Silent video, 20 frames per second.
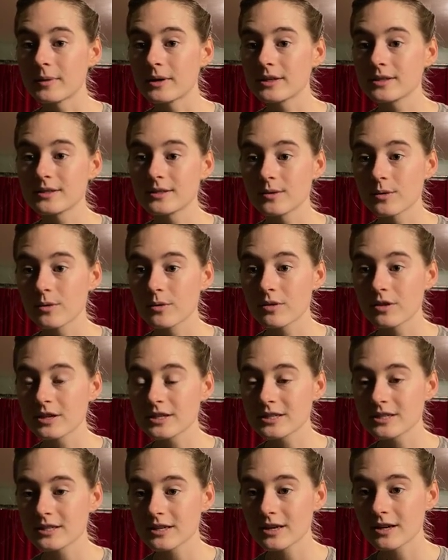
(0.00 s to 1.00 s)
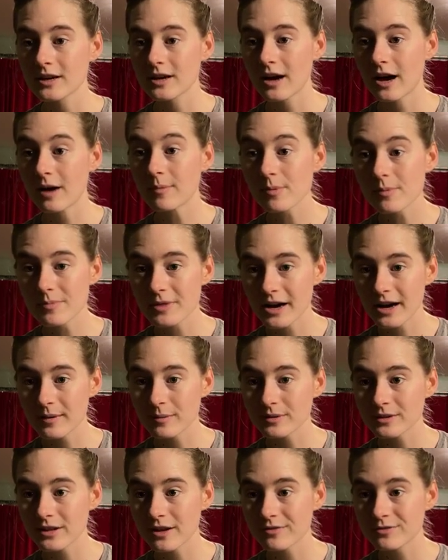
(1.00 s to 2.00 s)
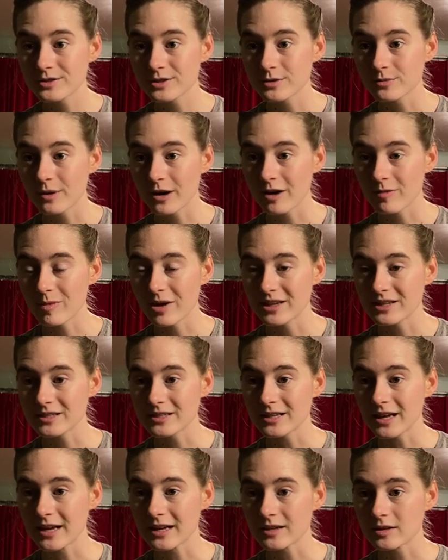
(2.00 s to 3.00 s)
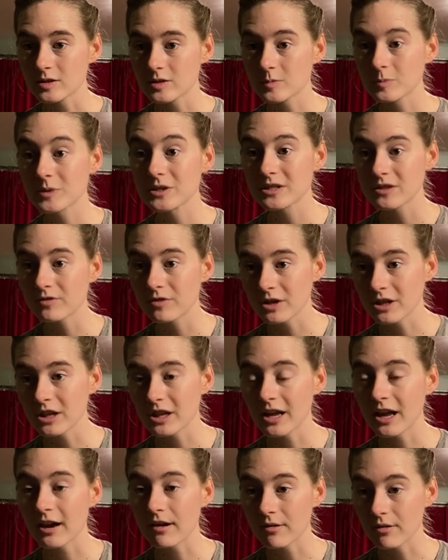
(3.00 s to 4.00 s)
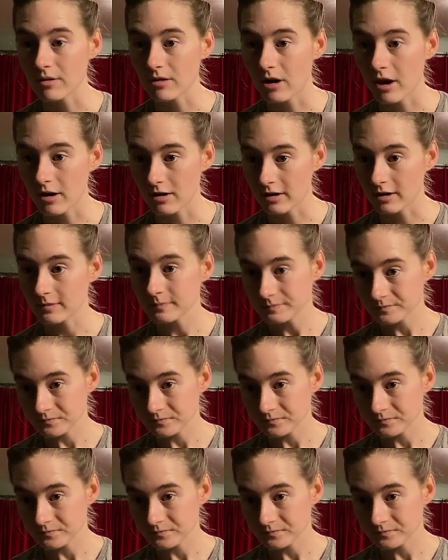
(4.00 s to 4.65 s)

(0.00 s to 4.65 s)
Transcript: So this album that I would love to recommend, and specifically Errol Garner,